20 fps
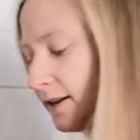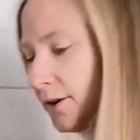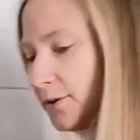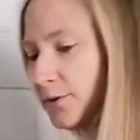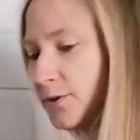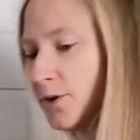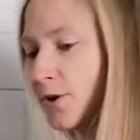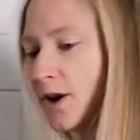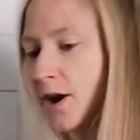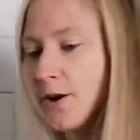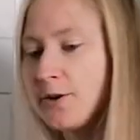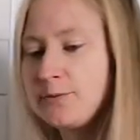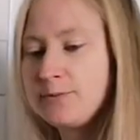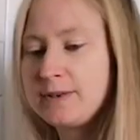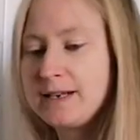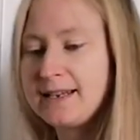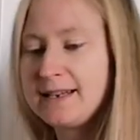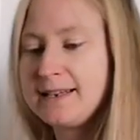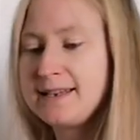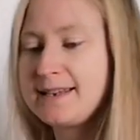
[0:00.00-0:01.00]
So not
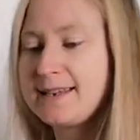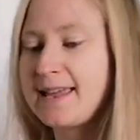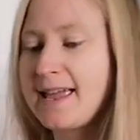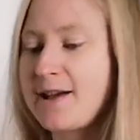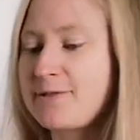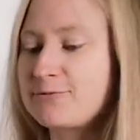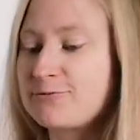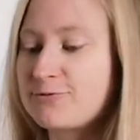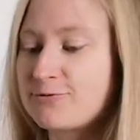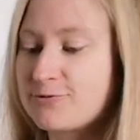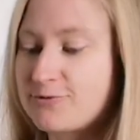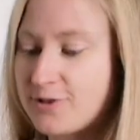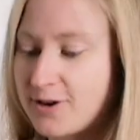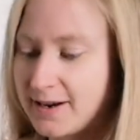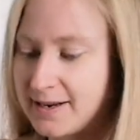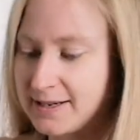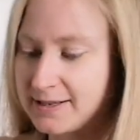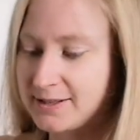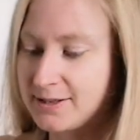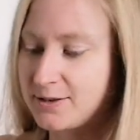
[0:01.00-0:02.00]
only get
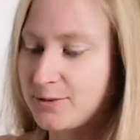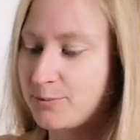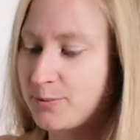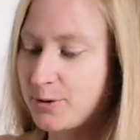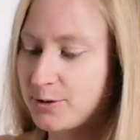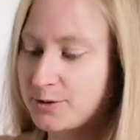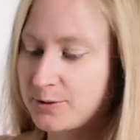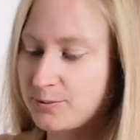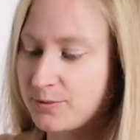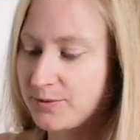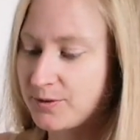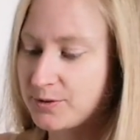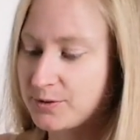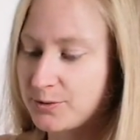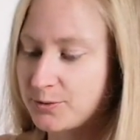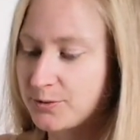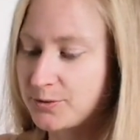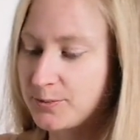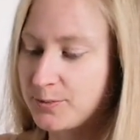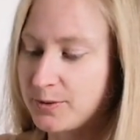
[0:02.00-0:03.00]
right to the bottom of the
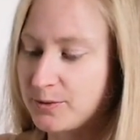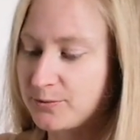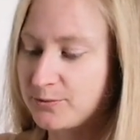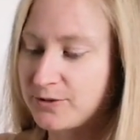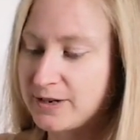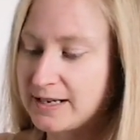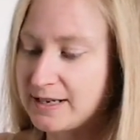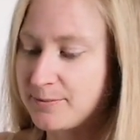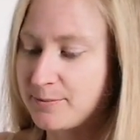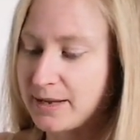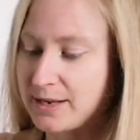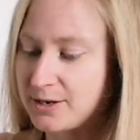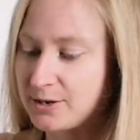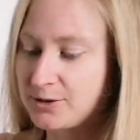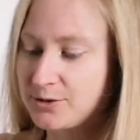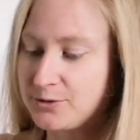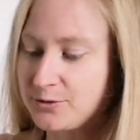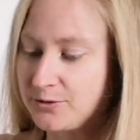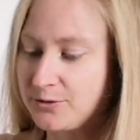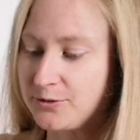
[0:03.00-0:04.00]
saucepan and really
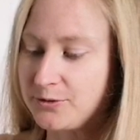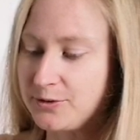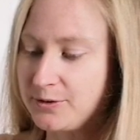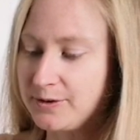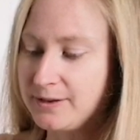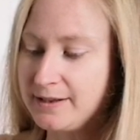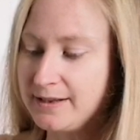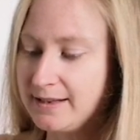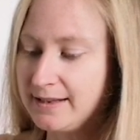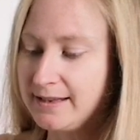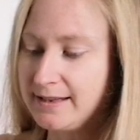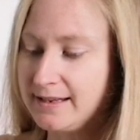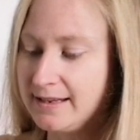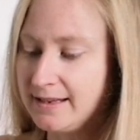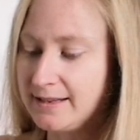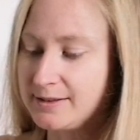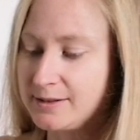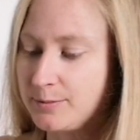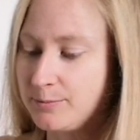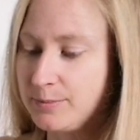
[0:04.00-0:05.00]
make sure
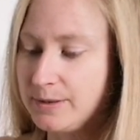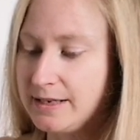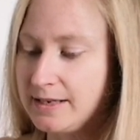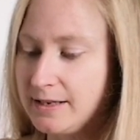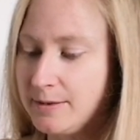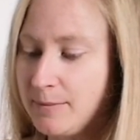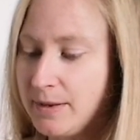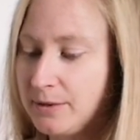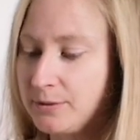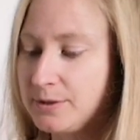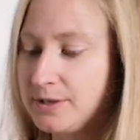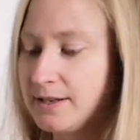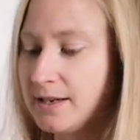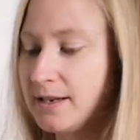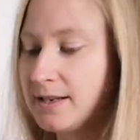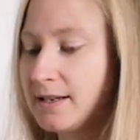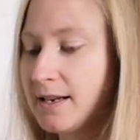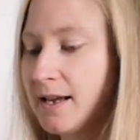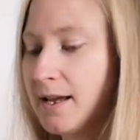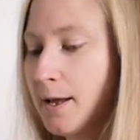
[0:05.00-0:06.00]
it's completely
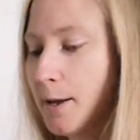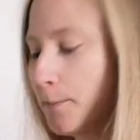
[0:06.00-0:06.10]
melted,